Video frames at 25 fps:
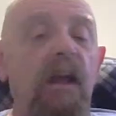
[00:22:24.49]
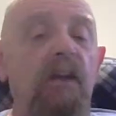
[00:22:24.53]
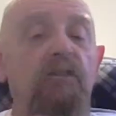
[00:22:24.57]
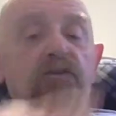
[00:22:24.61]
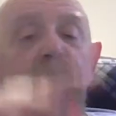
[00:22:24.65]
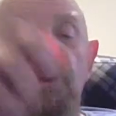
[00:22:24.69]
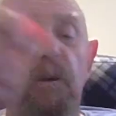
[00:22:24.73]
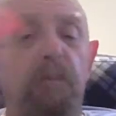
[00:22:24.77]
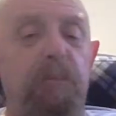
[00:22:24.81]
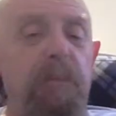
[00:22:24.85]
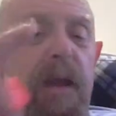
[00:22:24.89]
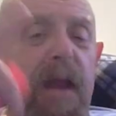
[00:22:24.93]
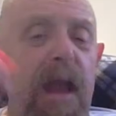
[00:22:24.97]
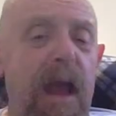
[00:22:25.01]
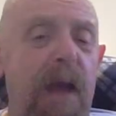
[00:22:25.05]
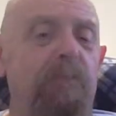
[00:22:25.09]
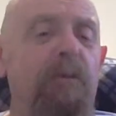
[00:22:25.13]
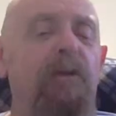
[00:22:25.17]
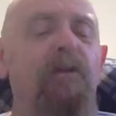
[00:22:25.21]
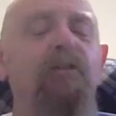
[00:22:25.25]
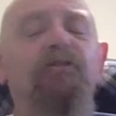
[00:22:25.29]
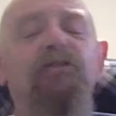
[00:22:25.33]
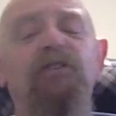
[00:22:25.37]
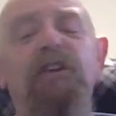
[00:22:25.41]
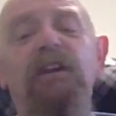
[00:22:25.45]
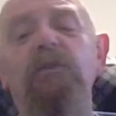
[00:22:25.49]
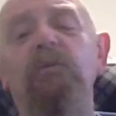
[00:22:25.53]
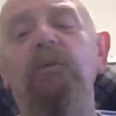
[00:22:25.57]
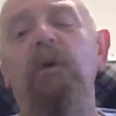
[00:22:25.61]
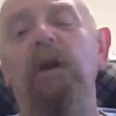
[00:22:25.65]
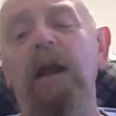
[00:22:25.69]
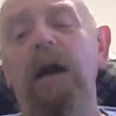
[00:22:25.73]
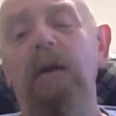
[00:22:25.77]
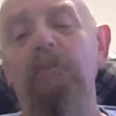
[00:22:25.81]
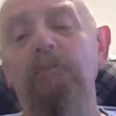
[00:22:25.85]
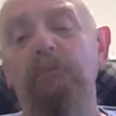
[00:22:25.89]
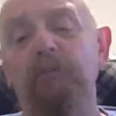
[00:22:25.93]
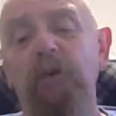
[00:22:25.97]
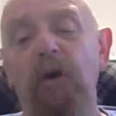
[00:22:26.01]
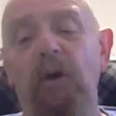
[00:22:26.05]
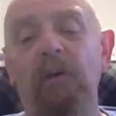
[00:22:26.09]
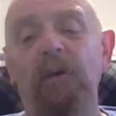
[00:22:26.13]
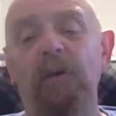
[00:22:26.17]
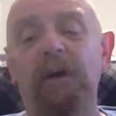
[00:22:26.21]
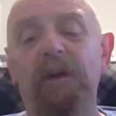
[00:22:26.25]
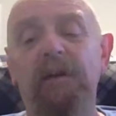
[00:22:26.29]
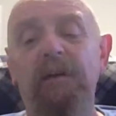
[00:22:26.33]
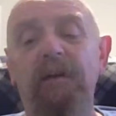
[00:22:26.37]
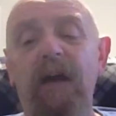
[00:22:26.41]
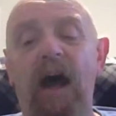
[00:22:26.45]
You'll be able to see what I'm
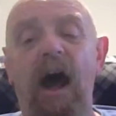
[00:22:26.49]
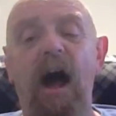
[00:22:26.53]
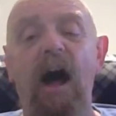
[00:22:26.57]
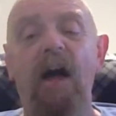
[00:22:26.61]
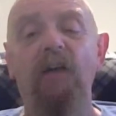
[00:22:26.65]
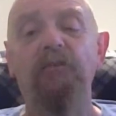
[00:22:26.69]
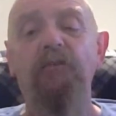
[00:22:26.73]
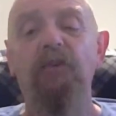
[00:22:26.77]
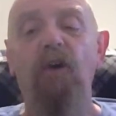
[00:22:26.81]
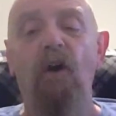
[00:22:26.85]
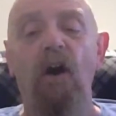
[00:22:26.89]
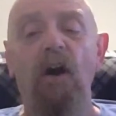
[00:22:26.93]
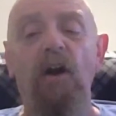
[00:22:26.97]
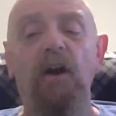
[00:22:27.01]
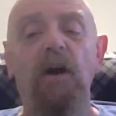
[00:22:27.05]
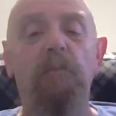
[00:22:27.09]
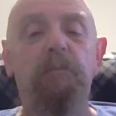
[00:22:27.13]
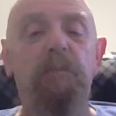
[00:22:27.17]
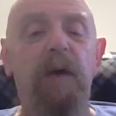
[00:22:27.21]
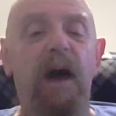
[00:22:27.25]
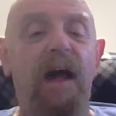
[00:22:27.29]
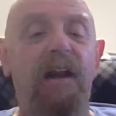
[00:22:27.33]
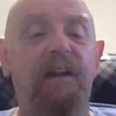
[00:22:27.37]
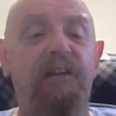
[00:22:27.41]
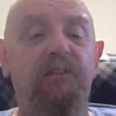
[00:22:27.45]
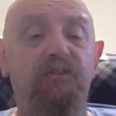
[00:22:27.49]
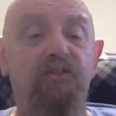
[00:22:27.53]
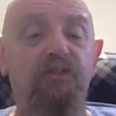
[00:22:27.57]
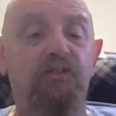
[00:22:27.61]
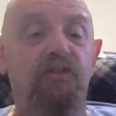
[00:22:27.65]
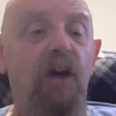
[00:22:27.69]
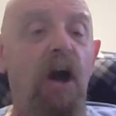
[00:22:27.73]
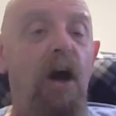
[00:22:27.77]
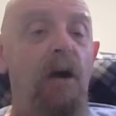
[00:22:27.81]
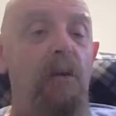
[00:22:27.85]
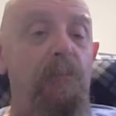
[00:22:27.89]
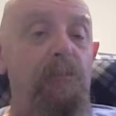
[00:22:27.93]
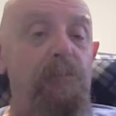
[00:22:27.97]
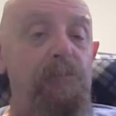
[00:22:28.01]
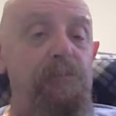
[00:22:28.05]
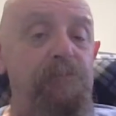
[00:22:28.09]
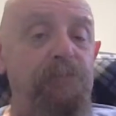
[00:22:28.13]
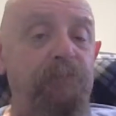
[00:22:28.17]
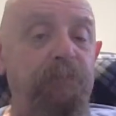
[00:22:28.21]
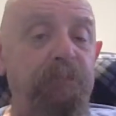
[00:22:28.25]
doing. I'll talk about it some.